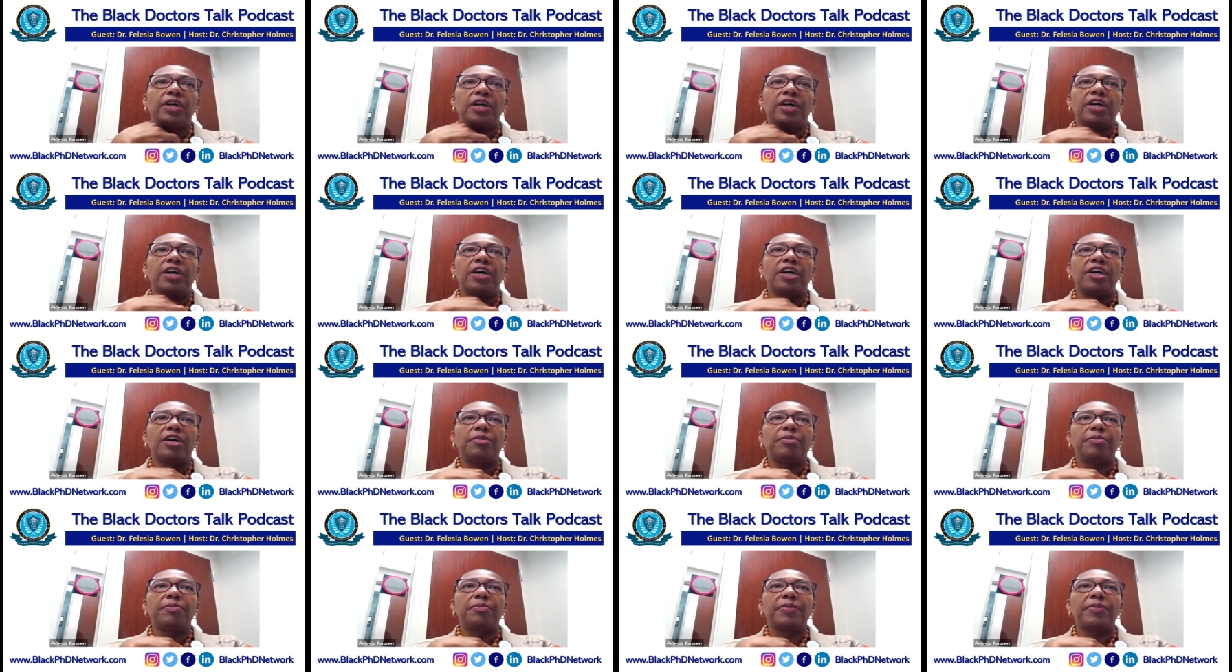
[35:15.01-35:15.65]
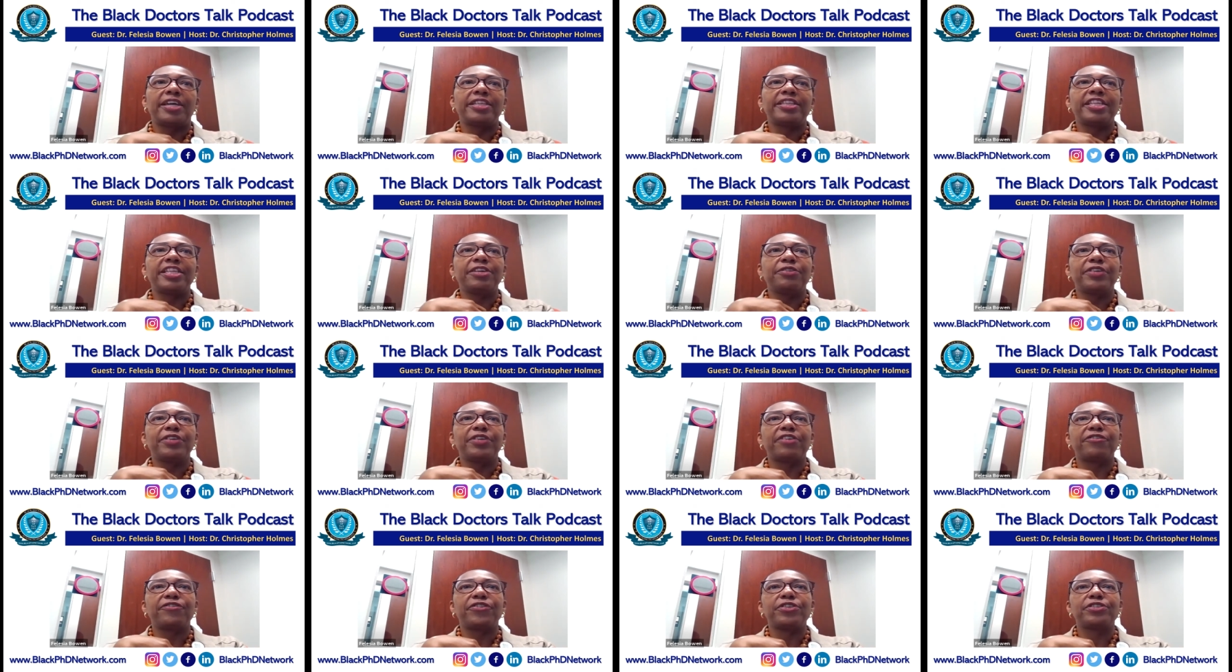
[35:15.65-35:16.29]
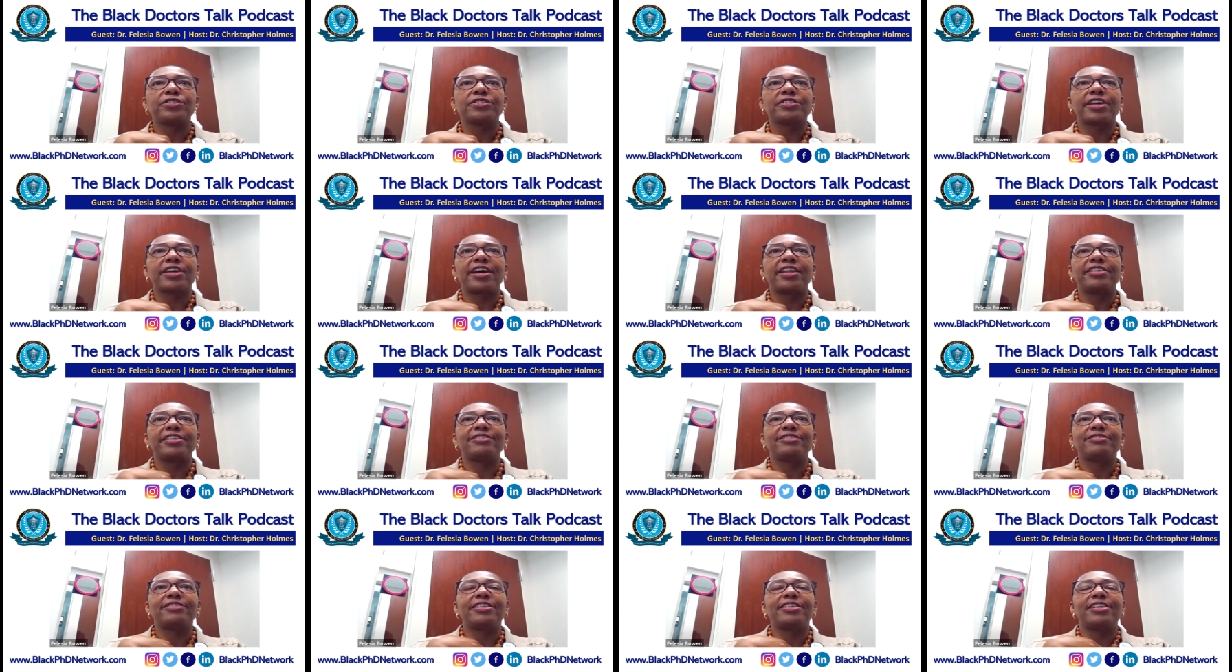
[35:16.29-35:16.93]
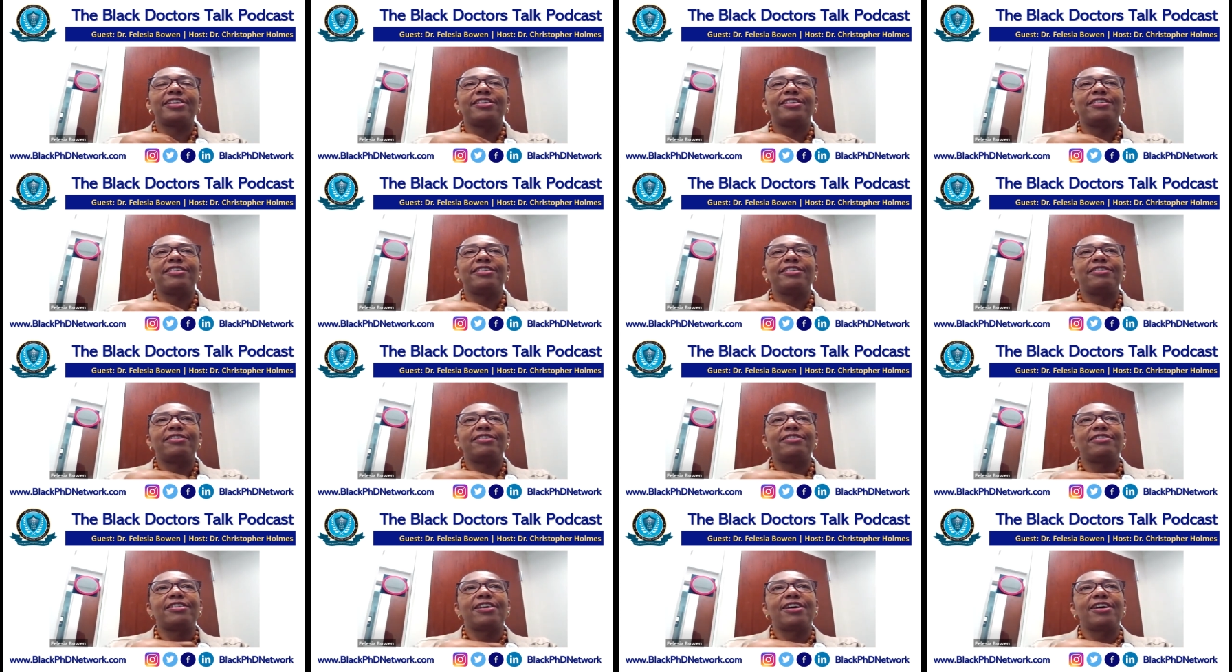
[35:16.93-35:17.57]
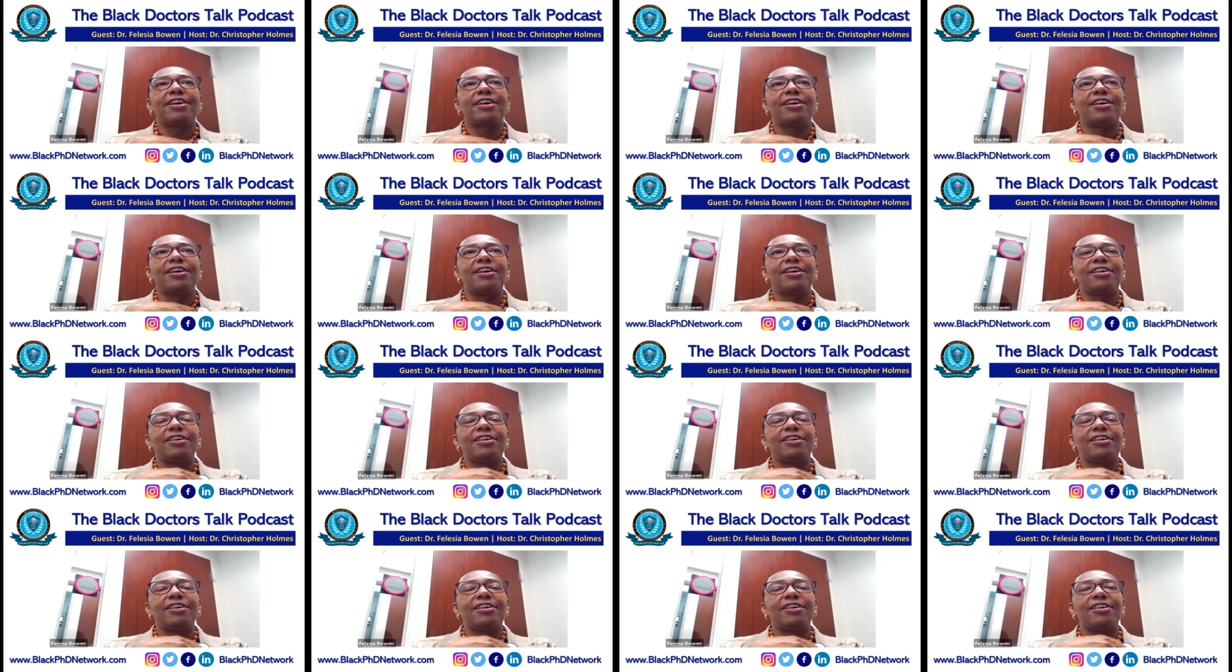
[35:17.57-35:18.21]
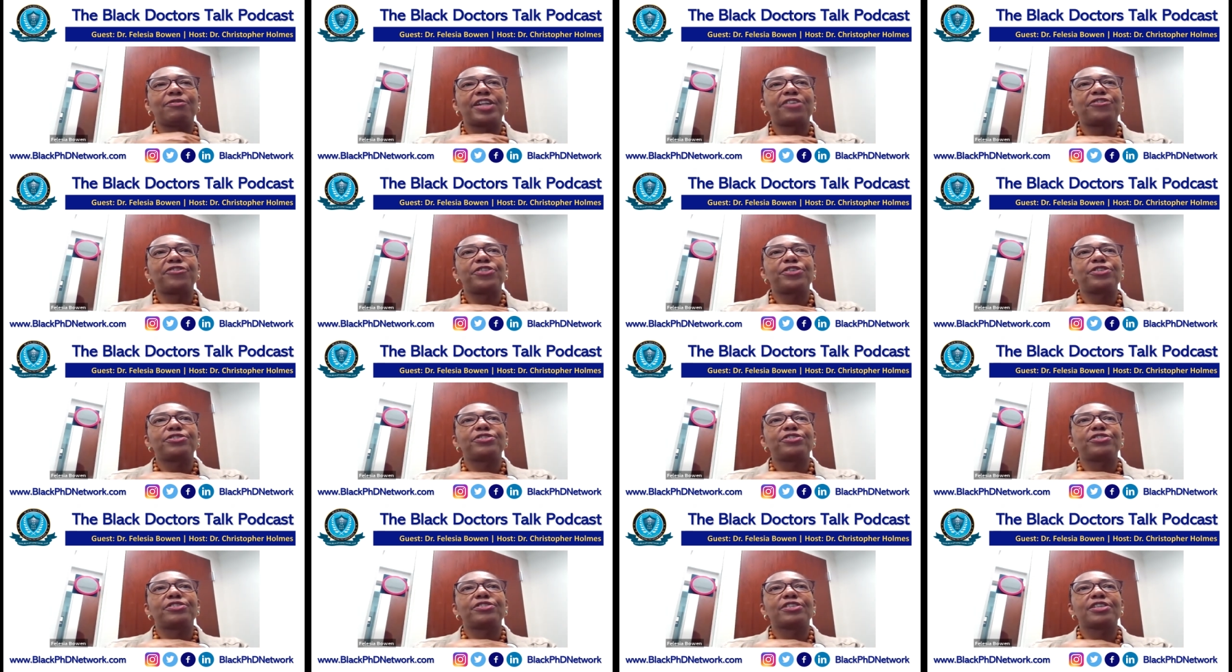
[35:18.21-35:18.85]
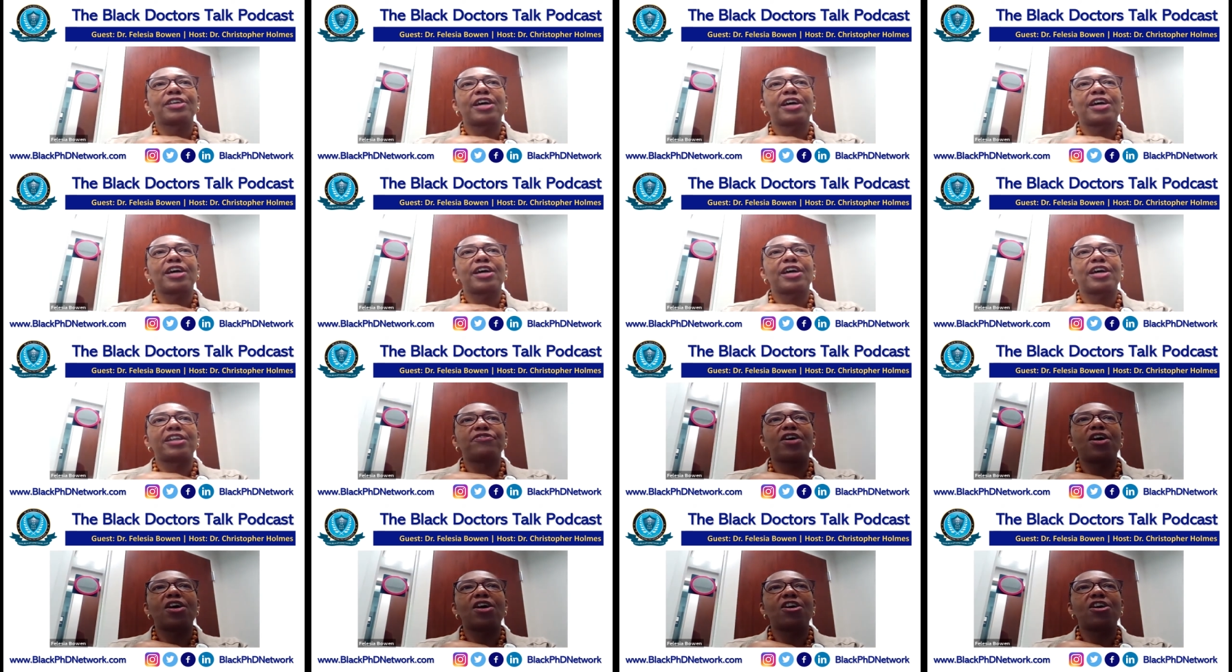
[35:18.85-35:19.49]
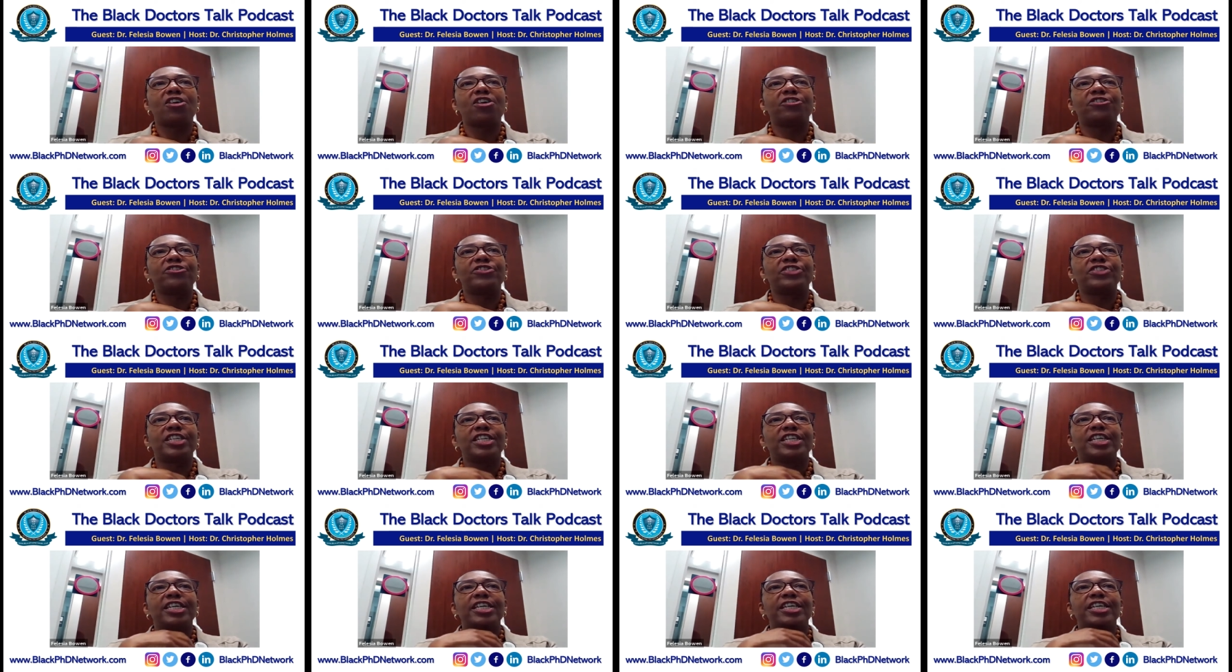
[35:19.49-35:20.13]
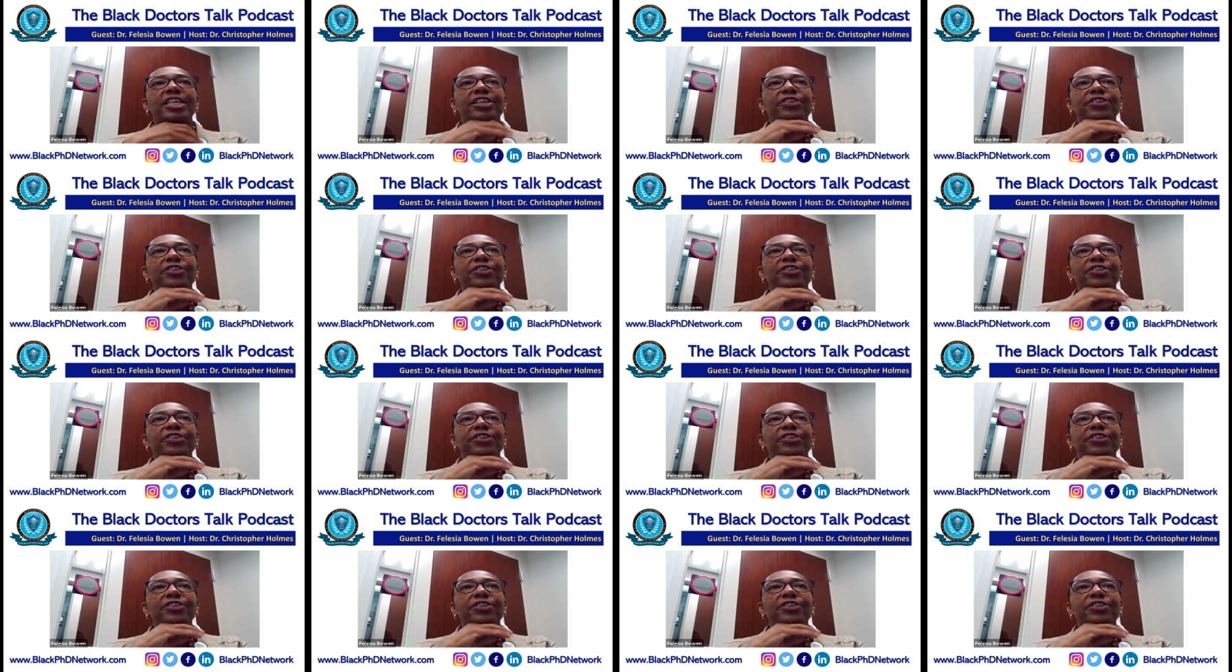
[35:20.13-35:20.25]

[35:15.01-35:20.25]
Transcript: Um, I think when I first got in, uh, when I first got involved,